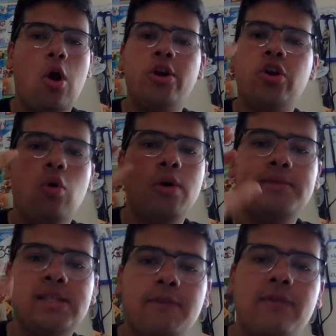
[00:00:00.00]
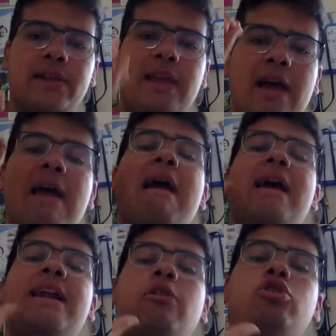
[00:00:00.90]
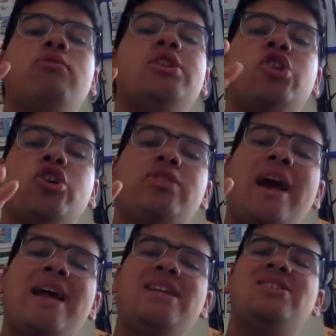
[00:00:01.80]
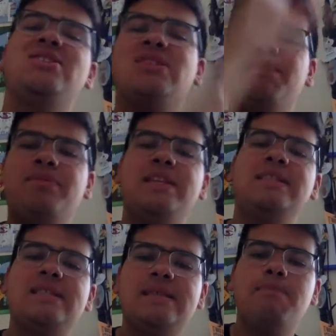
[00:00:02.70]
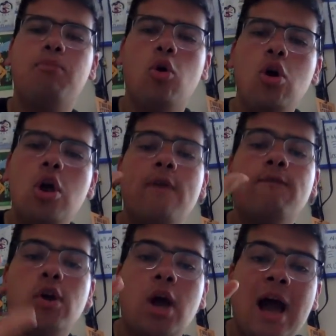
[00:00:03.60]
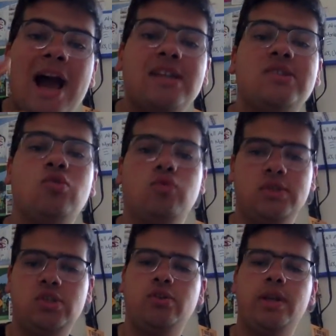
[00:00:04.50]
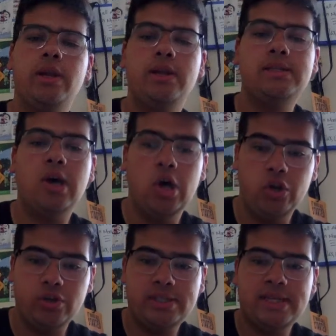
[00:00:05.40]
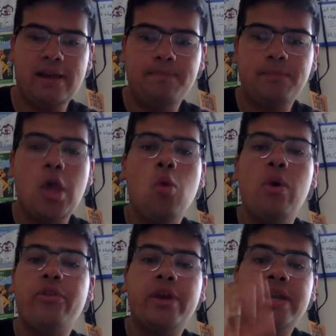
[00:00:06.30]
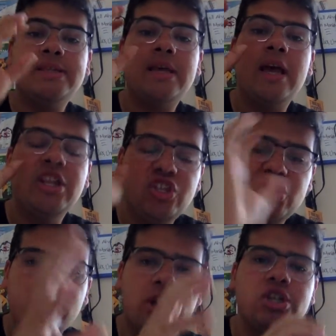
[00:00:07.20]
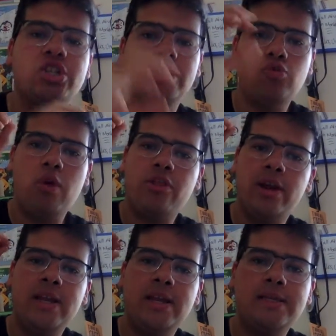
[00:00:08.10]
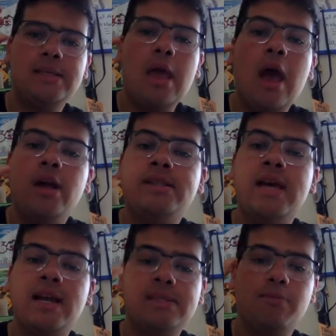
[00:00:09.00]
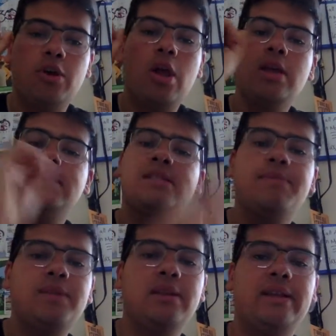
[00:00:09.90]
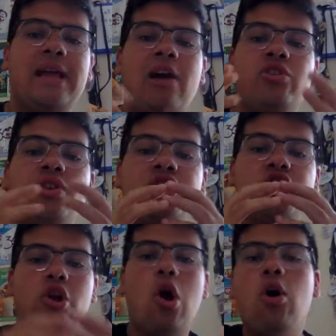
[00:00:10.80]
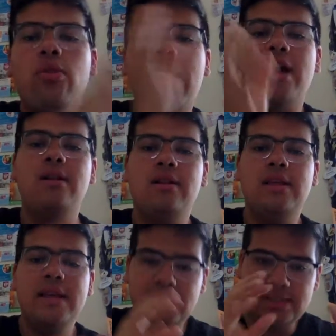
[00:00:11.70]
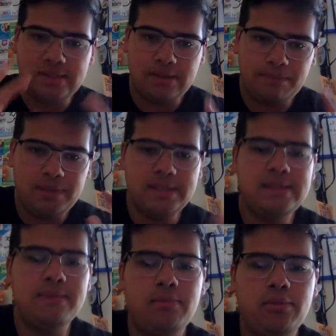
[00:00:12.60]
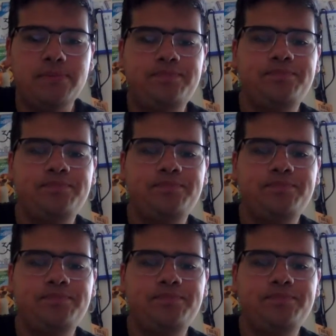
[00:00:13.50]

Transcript: article, of stuff like that, and how you can turn that into something simple for a high school student to understand. Whether it is instructions, whether it is a textbook, something like that, how you can turn all that into something simpler.